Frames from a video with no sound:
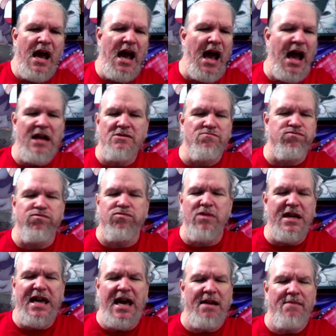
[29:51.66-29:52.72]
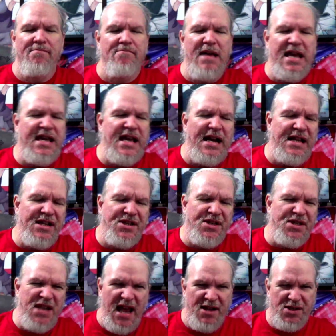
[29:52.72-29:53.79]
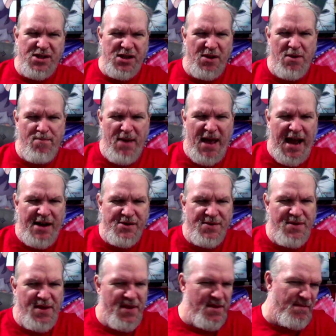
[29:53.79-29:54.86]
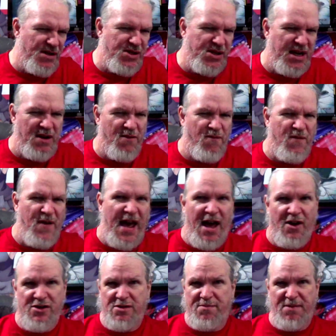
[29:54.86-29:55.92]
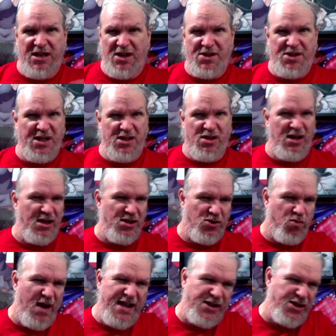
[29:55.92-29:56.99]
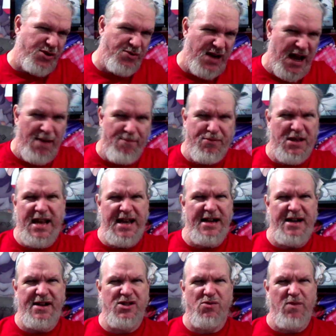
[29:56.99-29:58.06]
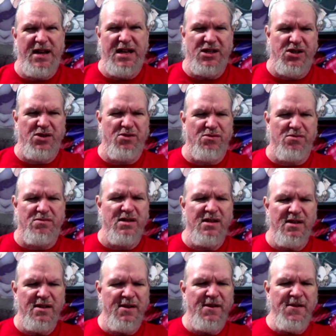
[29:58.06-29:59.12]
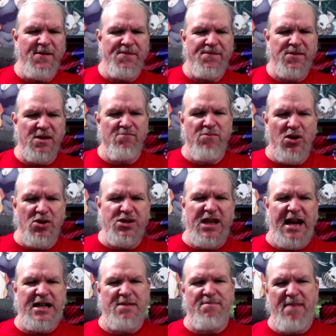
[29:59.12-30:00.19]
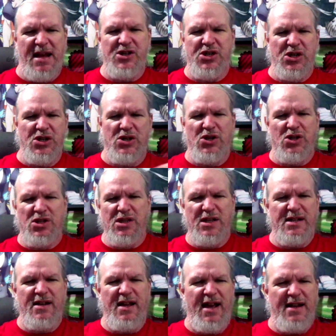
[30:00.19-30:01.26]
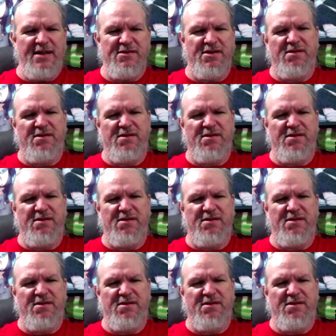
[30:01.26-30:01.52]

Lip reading: And we can't make any sense of the pattern that the machine found because it's way too complicated. It's way too multidimensional and